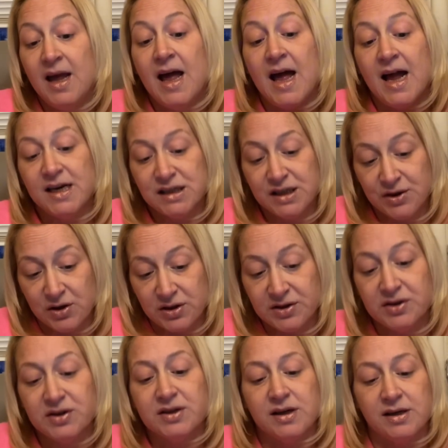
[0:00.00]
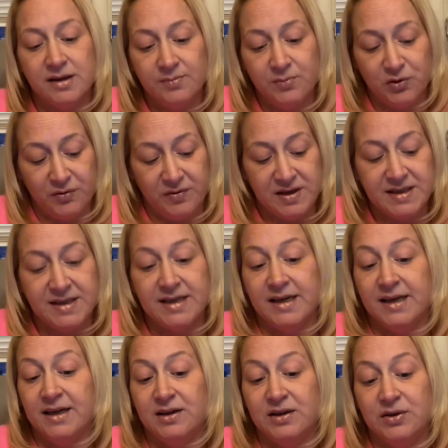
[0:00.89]
And she also starred in movies
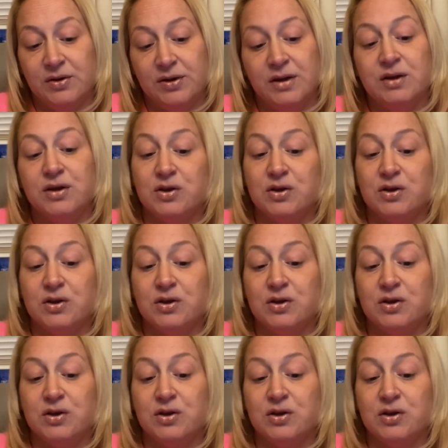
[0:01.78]
that included